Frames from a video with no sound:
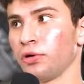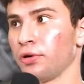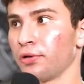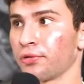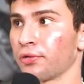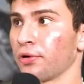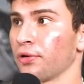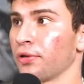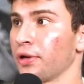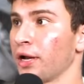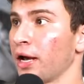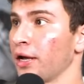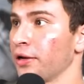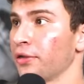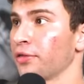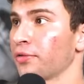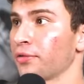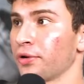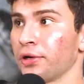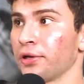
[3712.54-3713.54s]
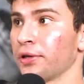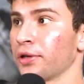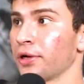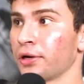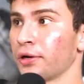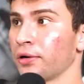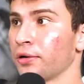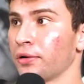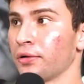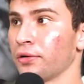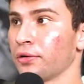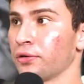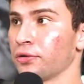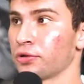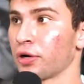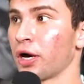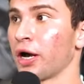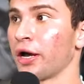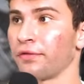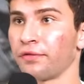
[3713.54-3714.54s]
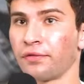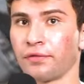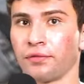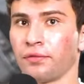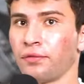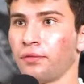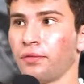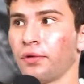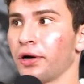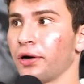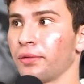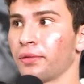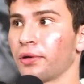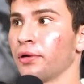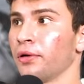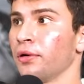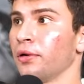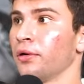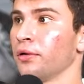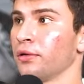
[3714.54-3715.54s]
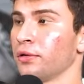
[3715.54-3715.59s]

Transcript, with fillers: You throw the 93 in there, you drive, whatever.